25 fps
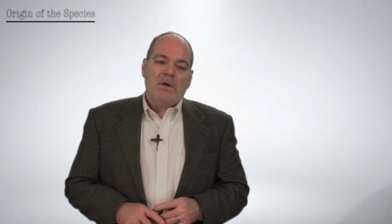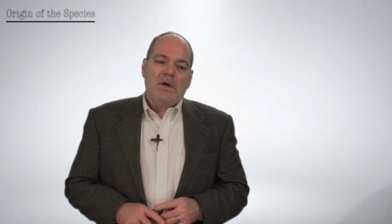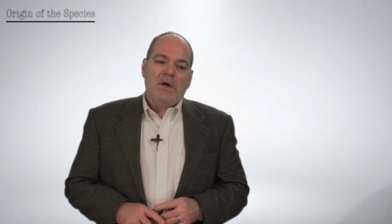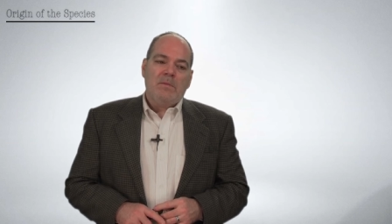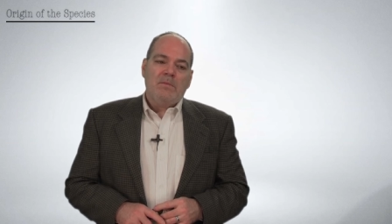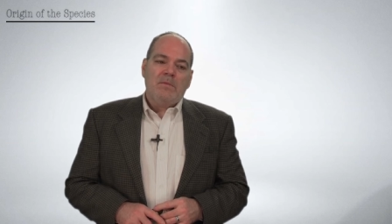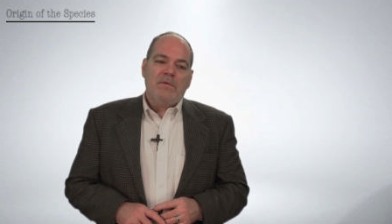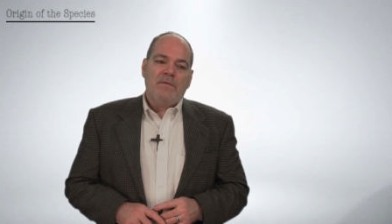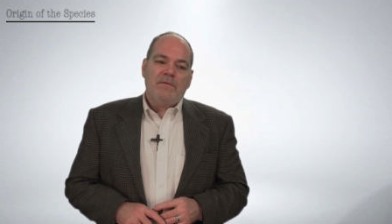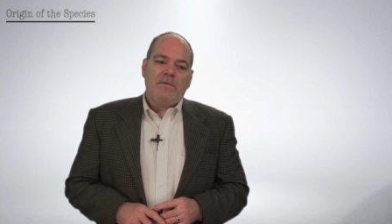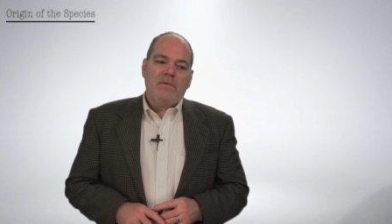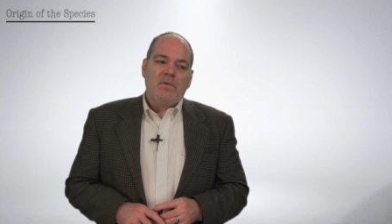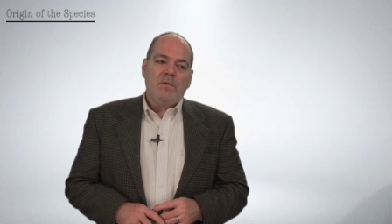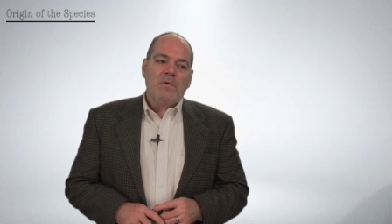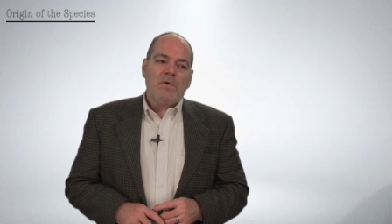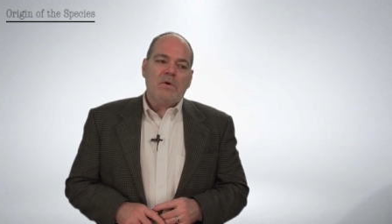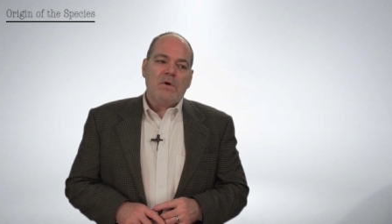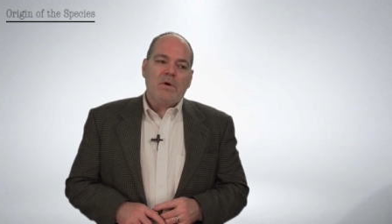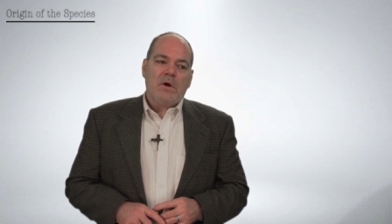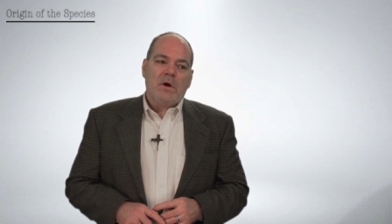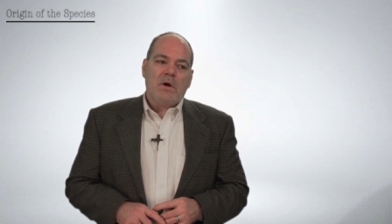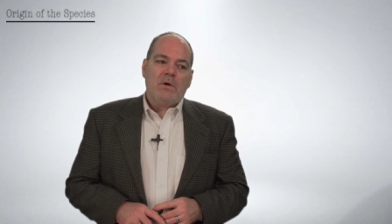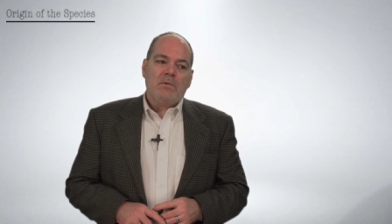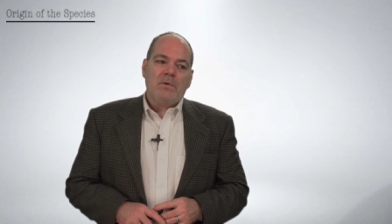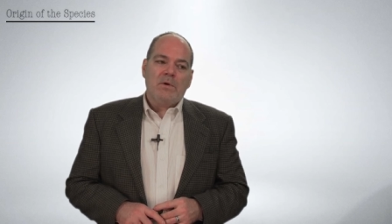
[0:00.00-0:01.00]
and before
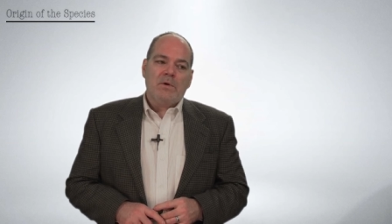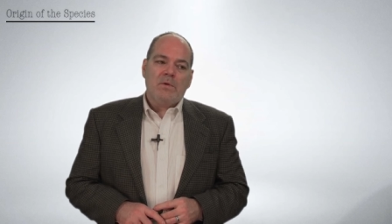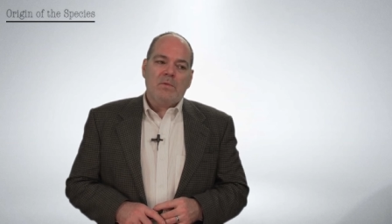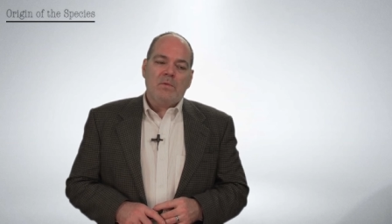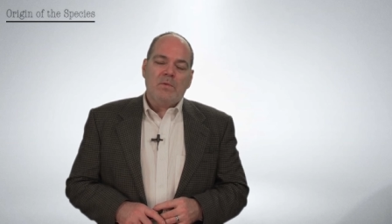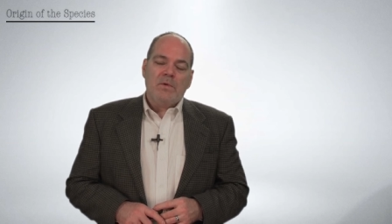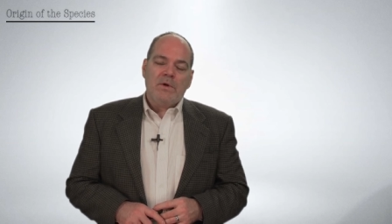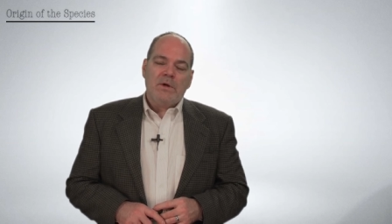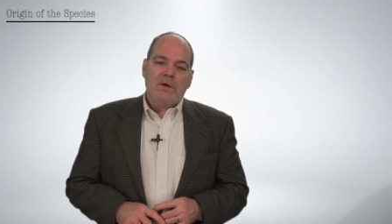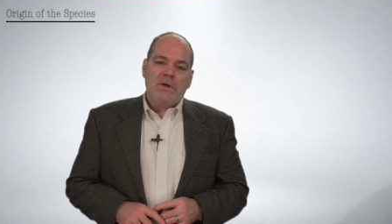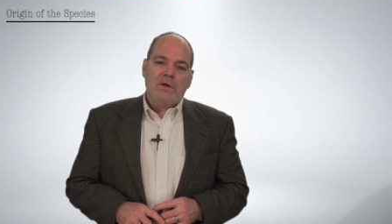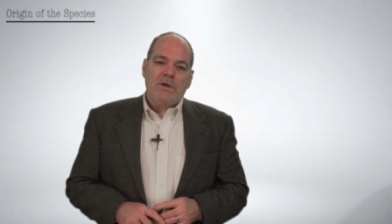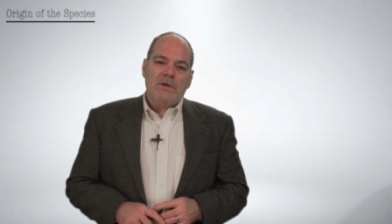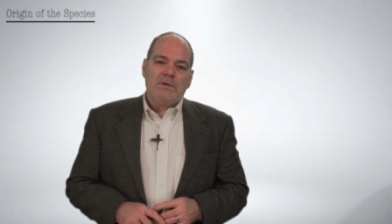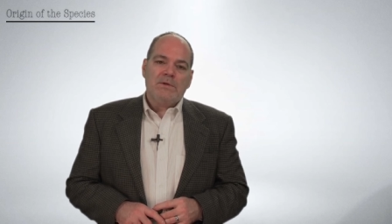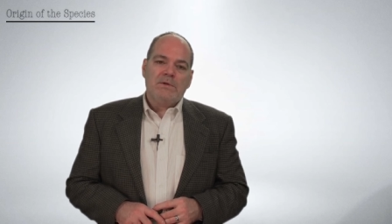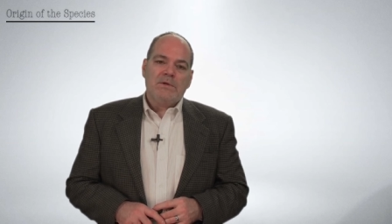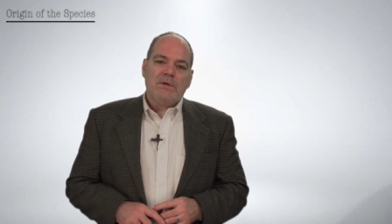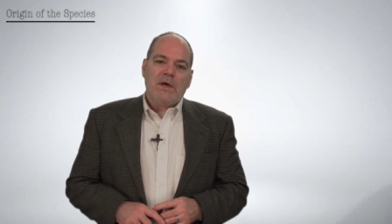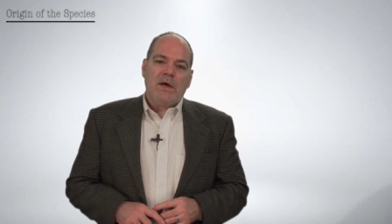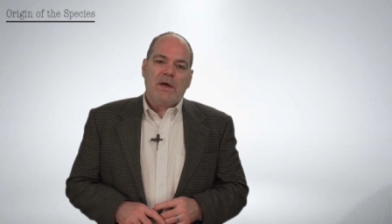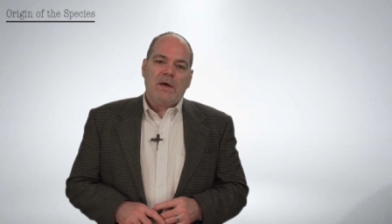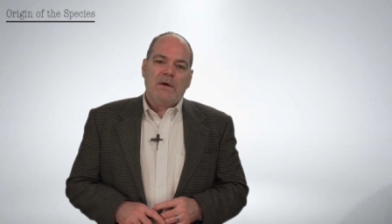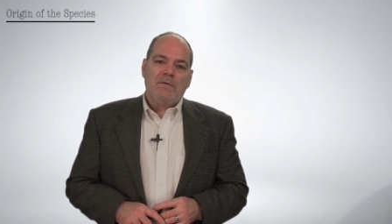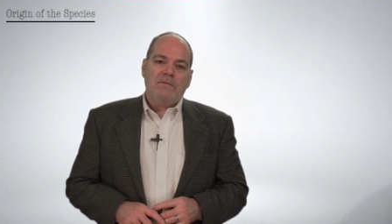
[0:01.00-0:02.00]
Darwin reads
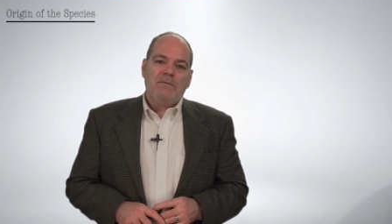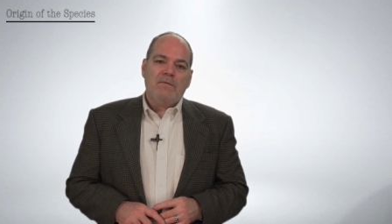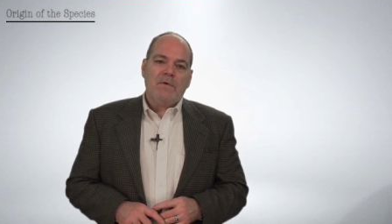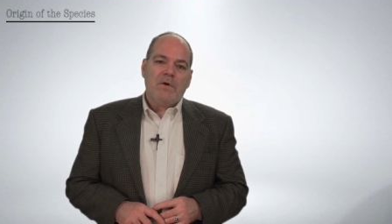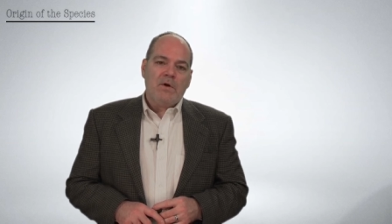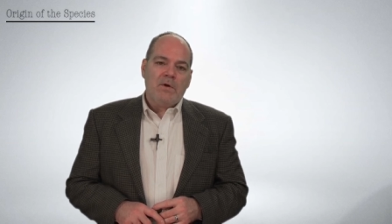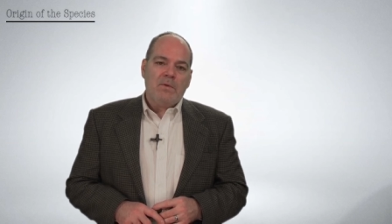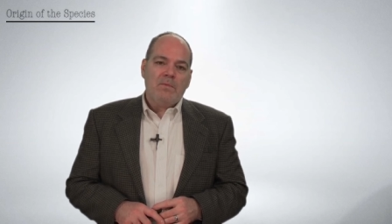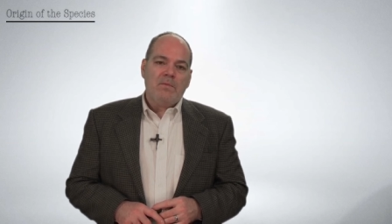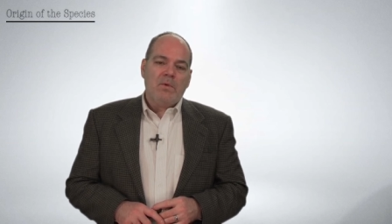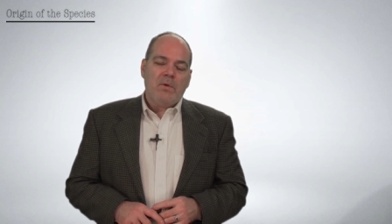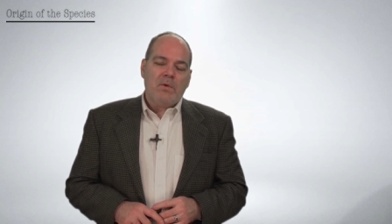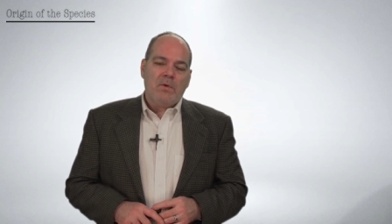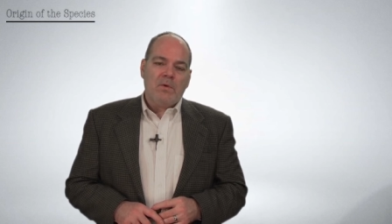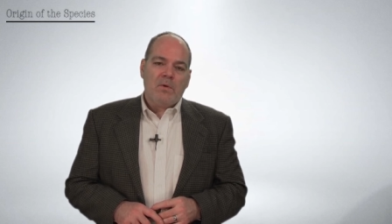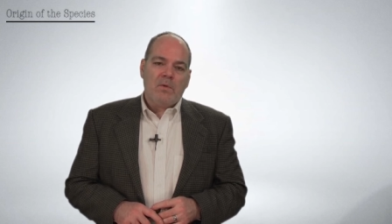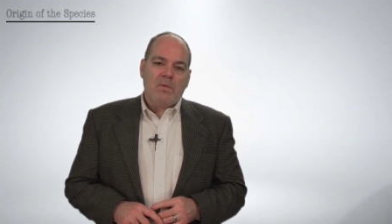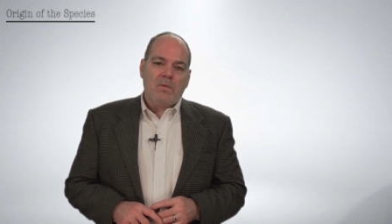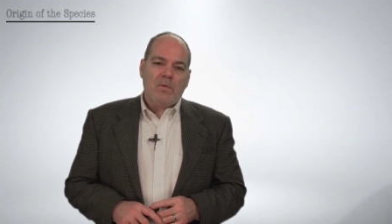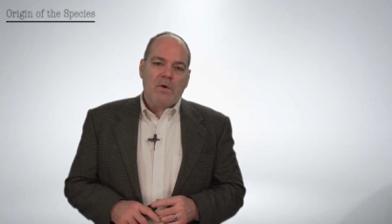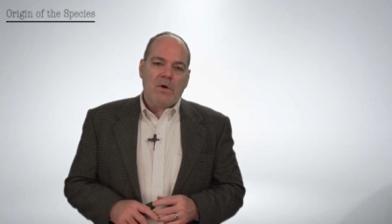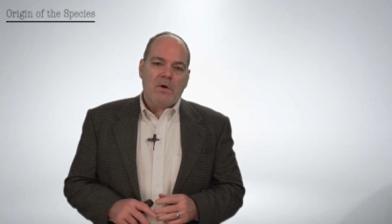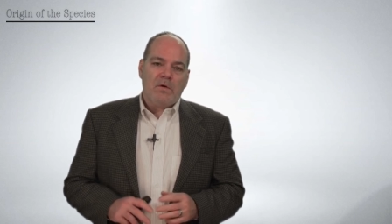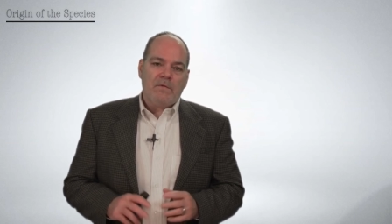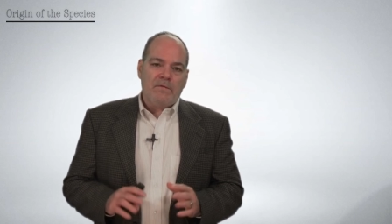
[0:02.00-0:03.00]
a very important
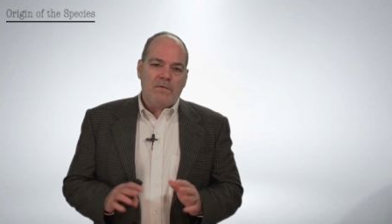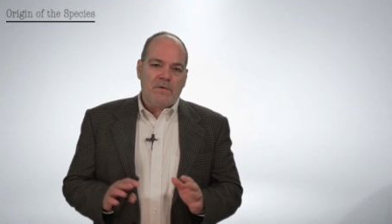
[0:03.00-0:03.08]
work